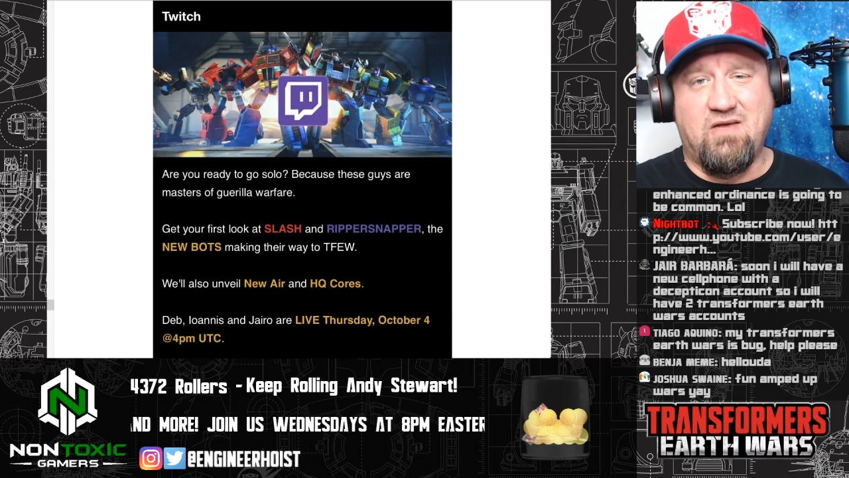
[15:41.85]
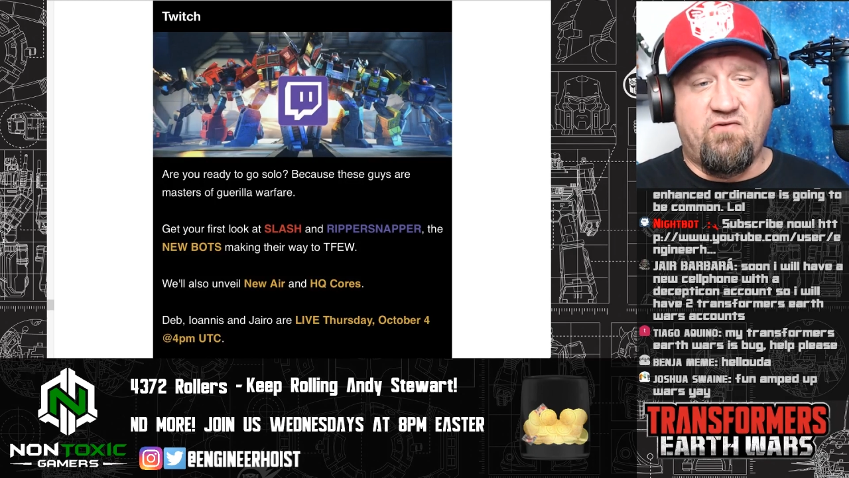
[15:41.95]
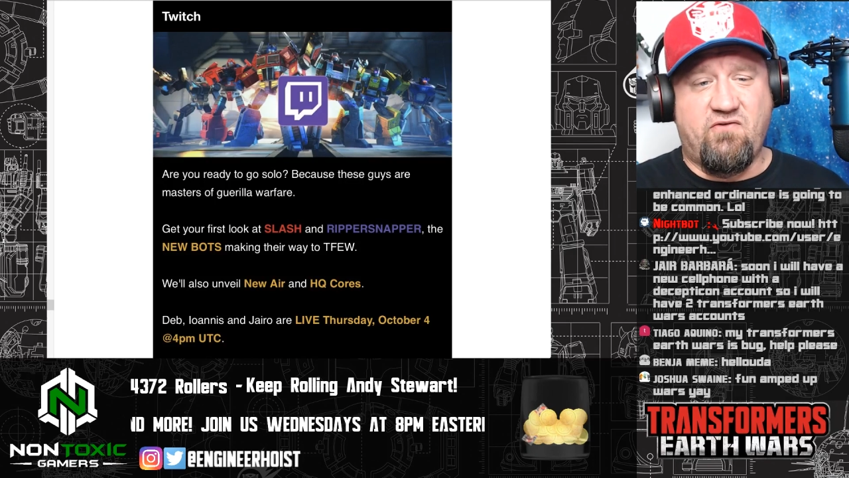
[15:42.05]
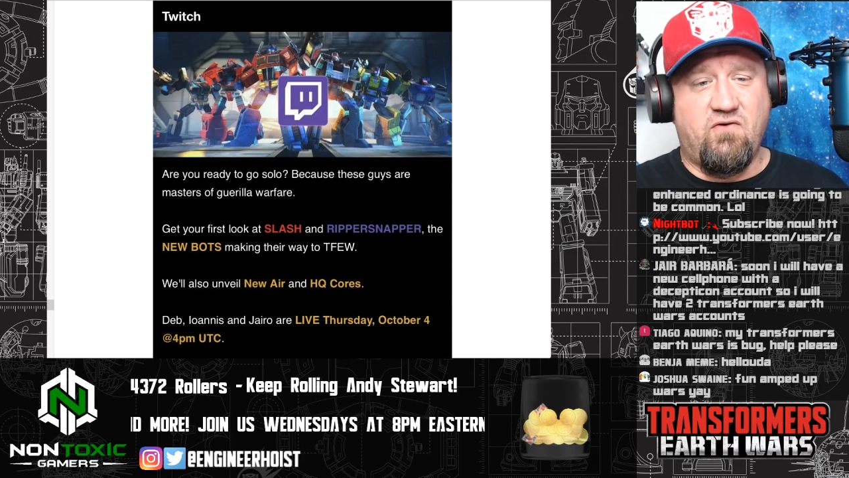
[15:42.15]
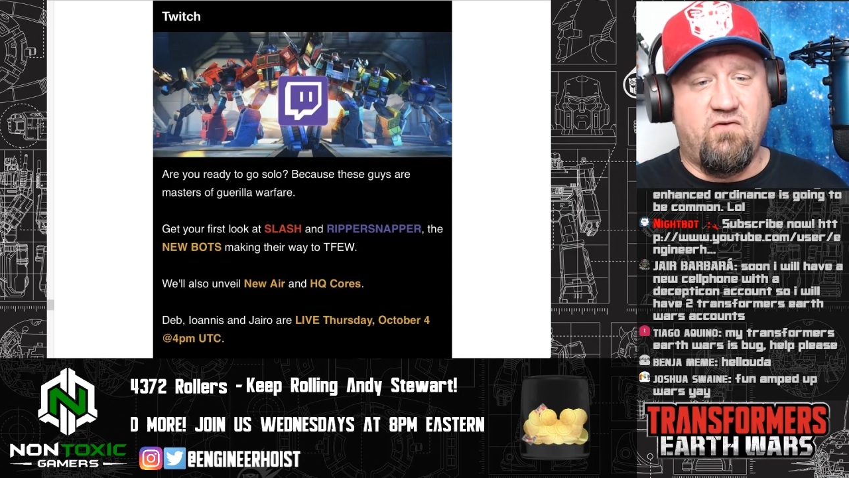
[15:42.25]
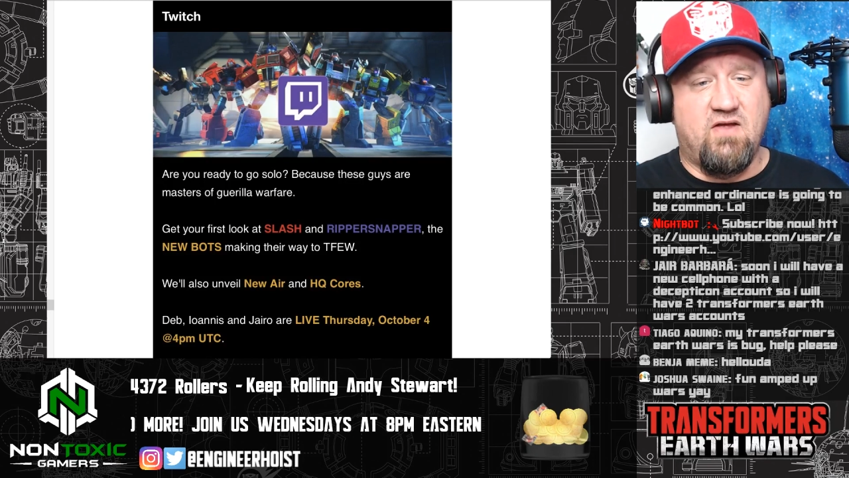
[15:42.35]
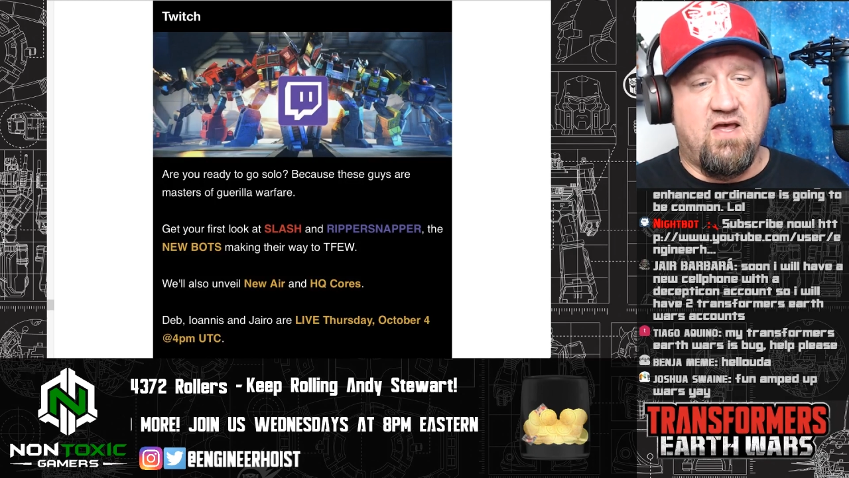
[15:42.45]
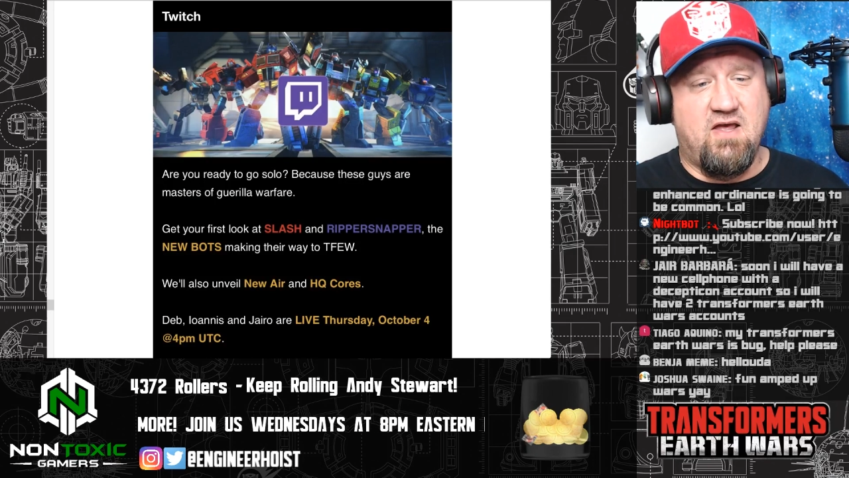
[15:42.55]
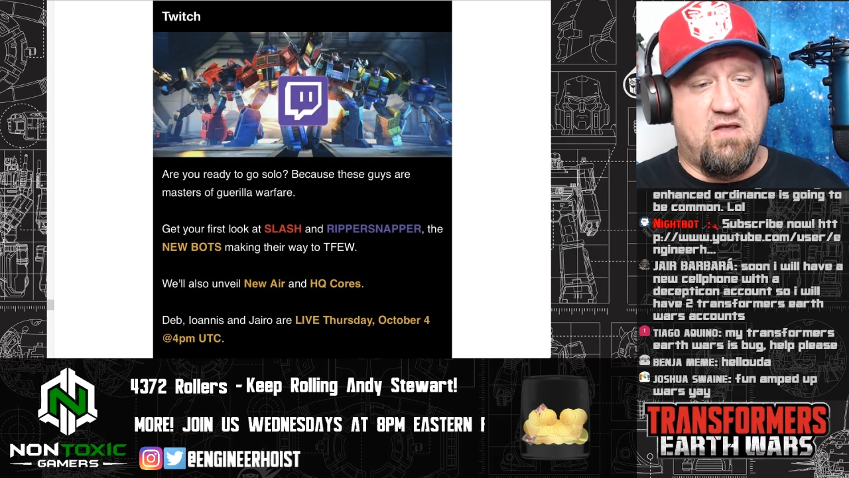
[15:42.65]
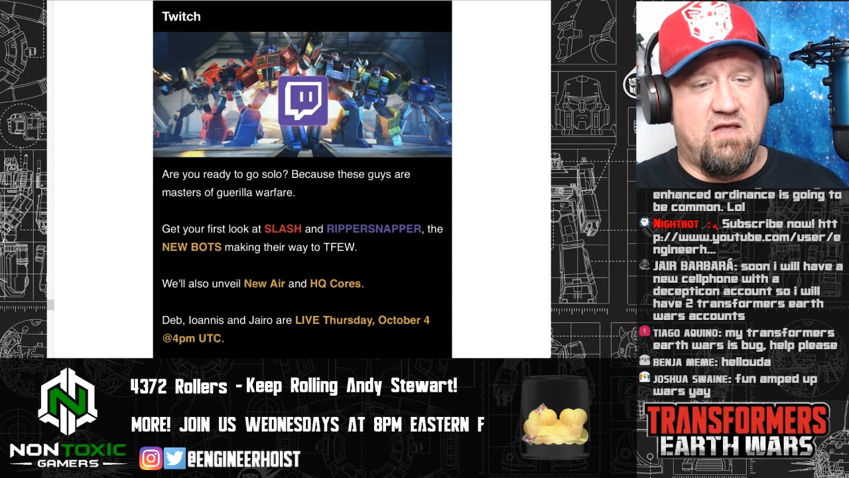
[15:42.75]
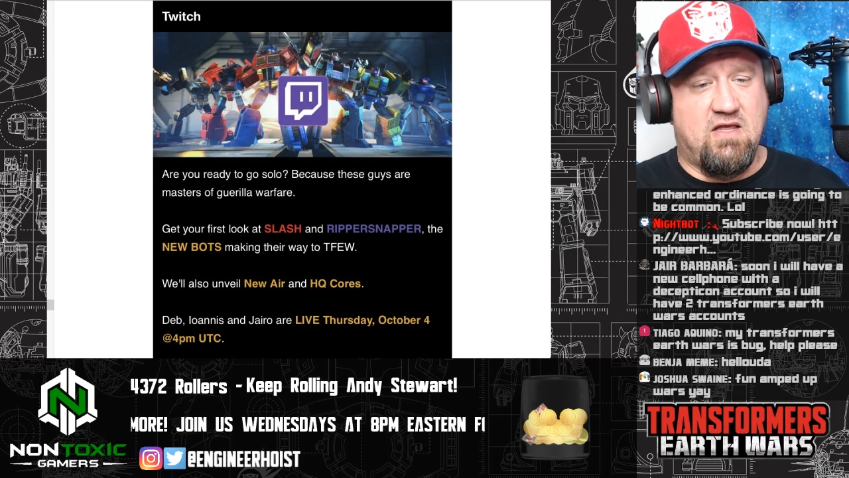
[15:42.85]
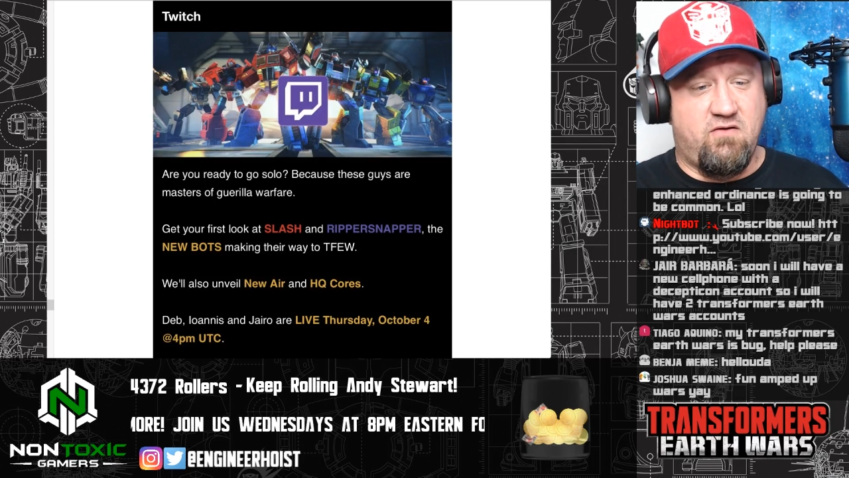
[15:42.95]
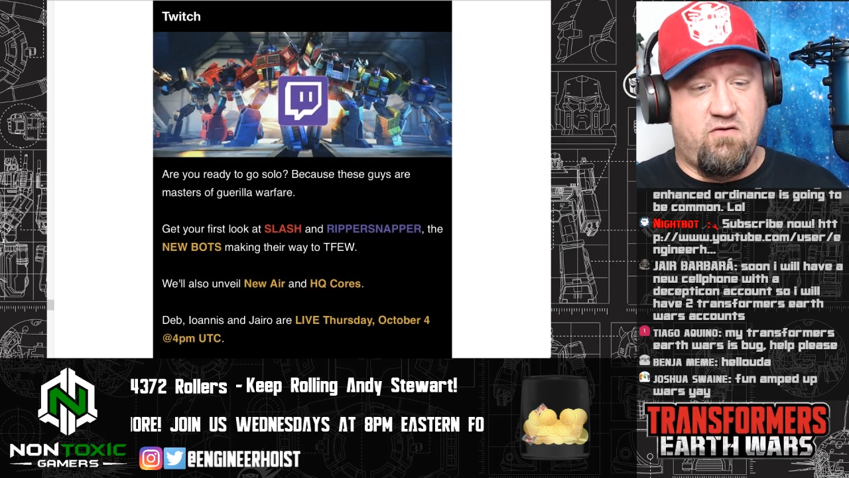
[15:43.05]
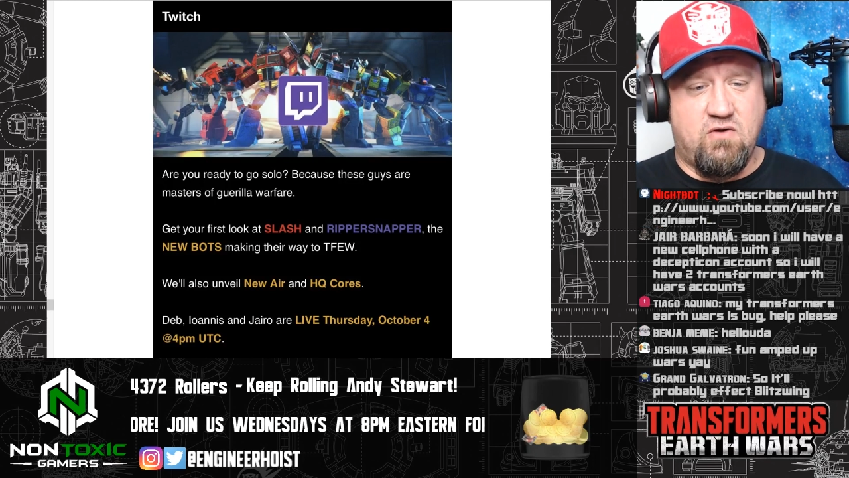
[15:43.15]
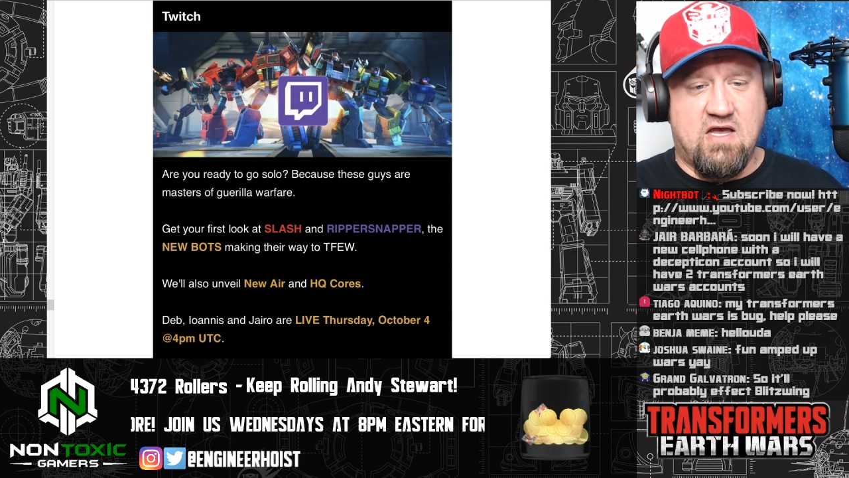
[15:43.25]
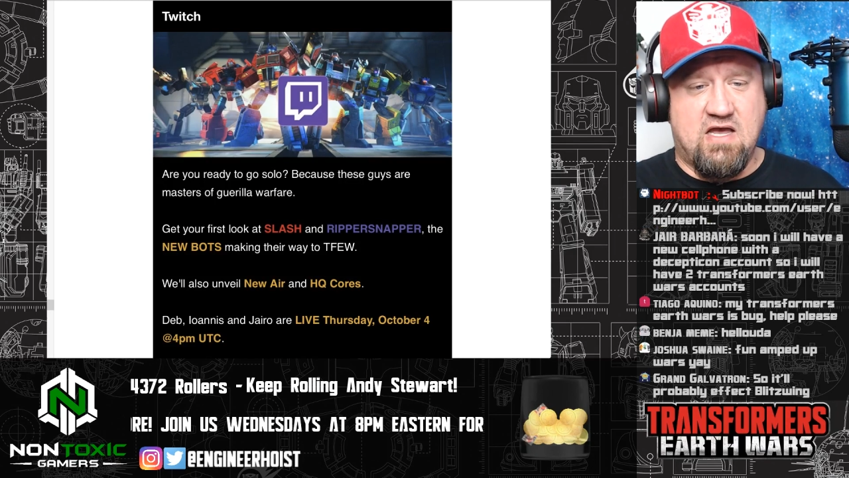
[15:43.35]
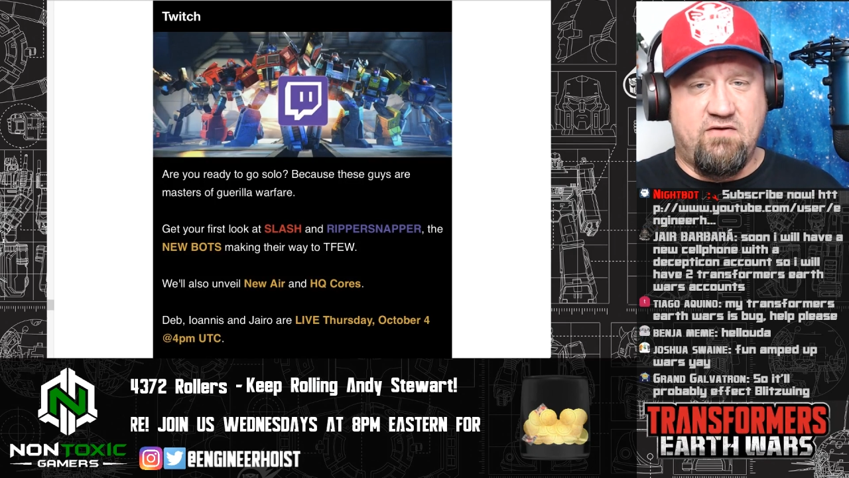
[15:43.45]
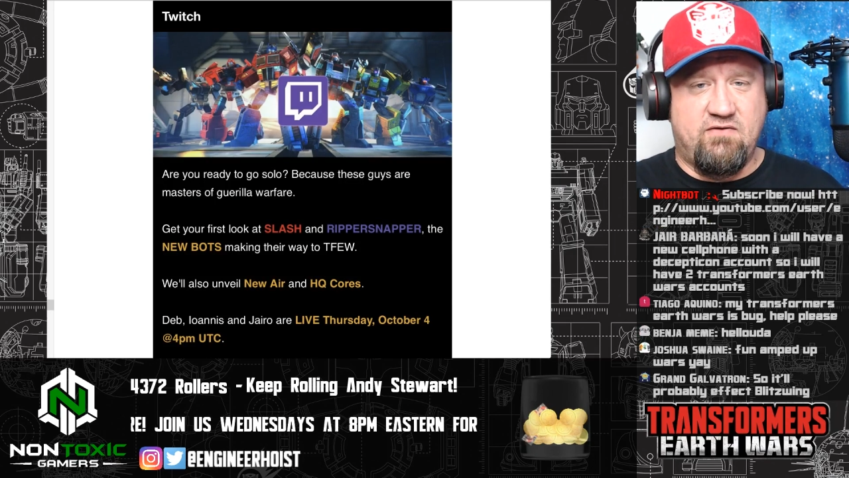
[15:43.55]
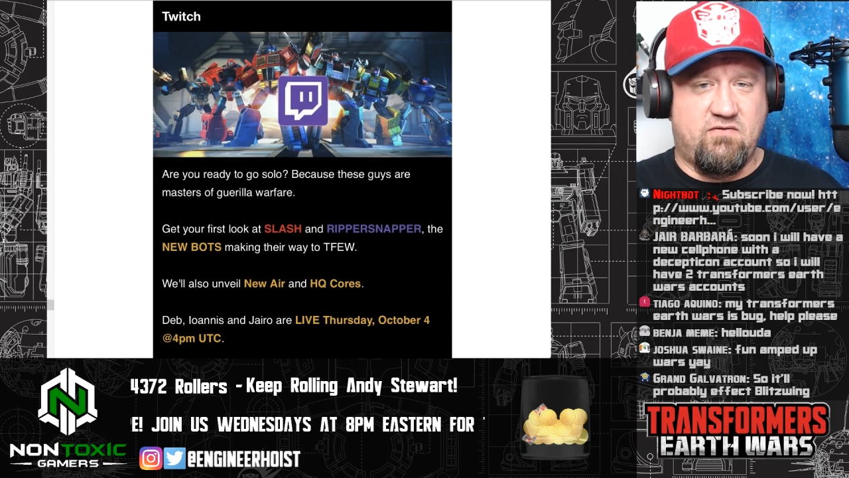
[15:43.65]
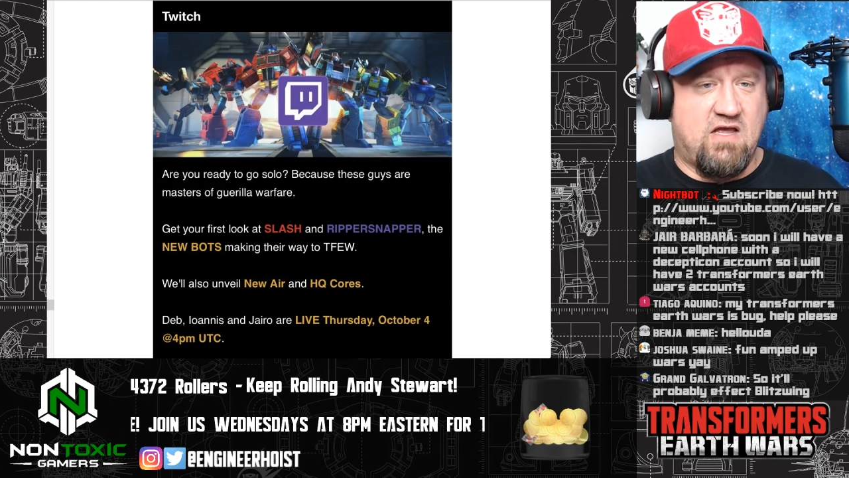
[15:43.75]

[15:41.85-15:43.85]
Eastern Time. And you guys,